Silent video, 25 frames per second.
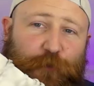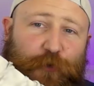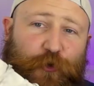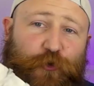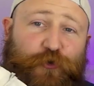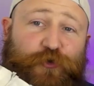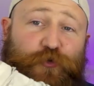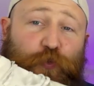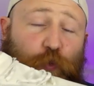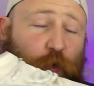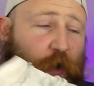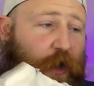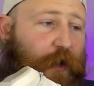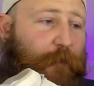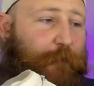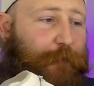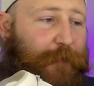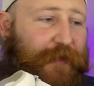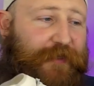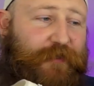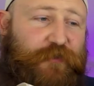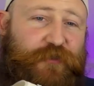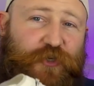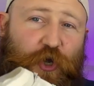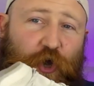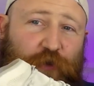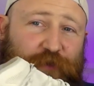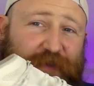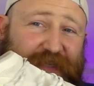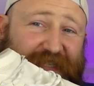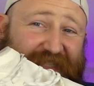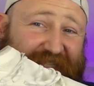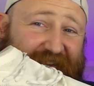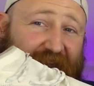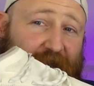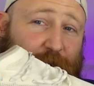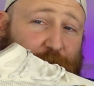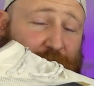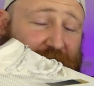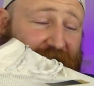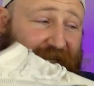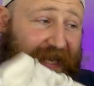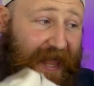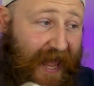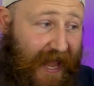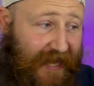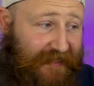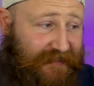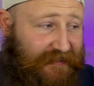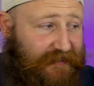boots were built on the same
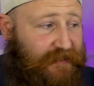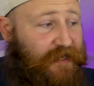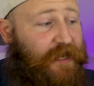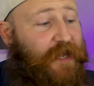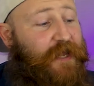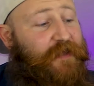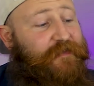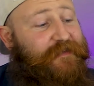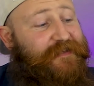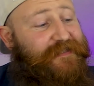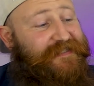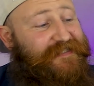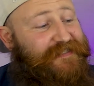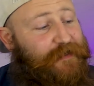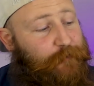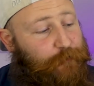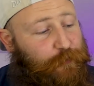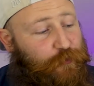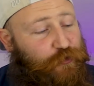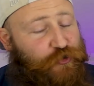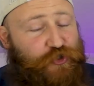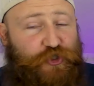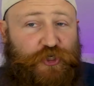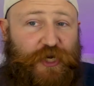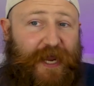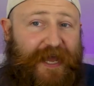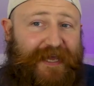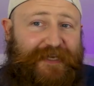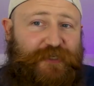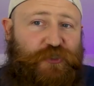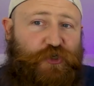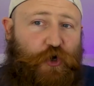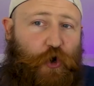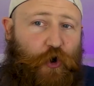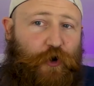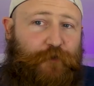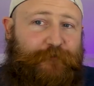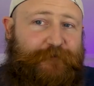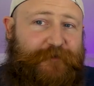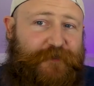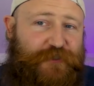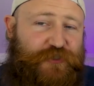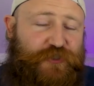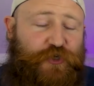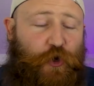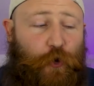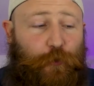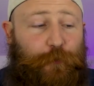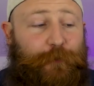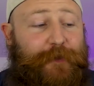last, the simple change of the
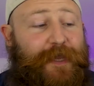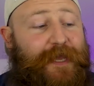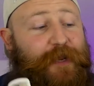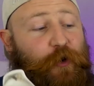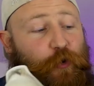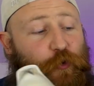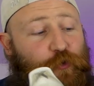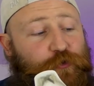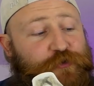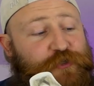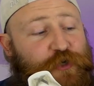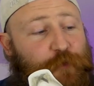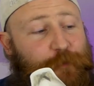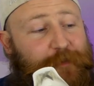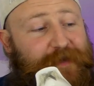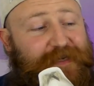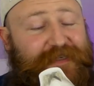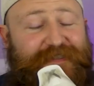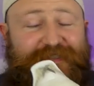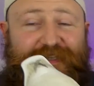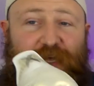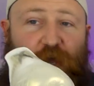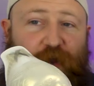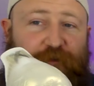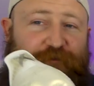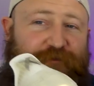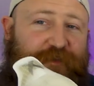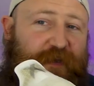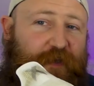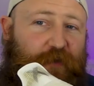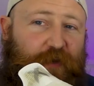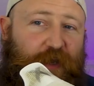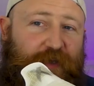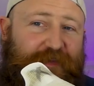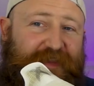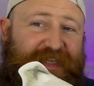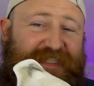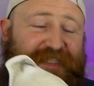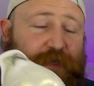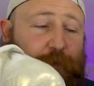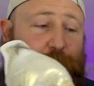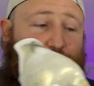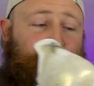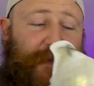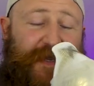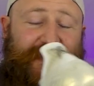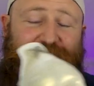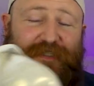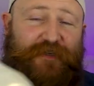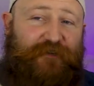sole plate also means that I feel like there's a
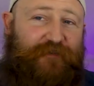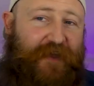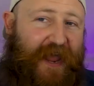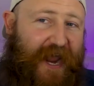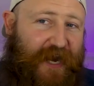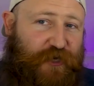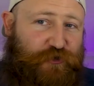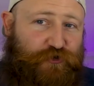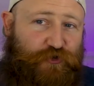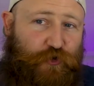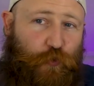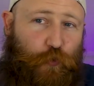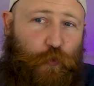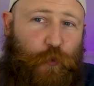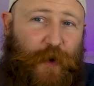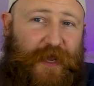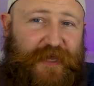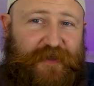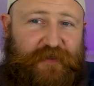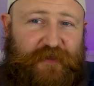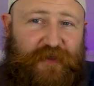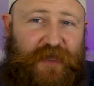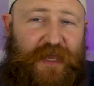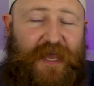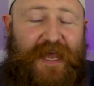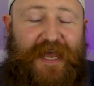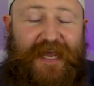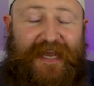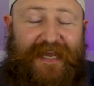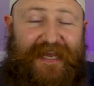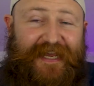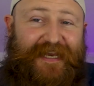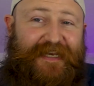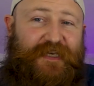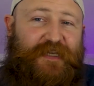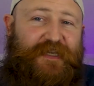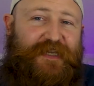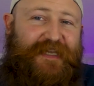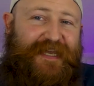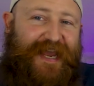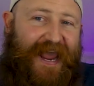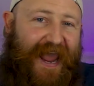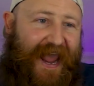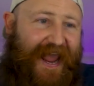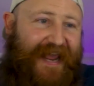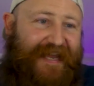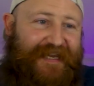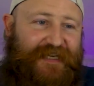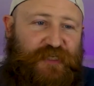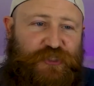bit of extra width in the
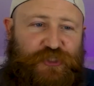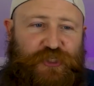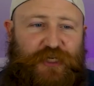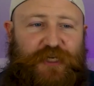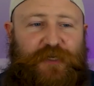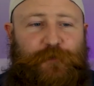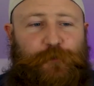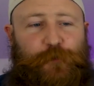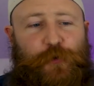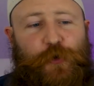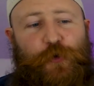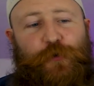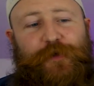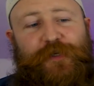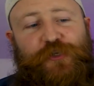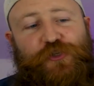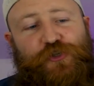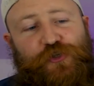AG boot. It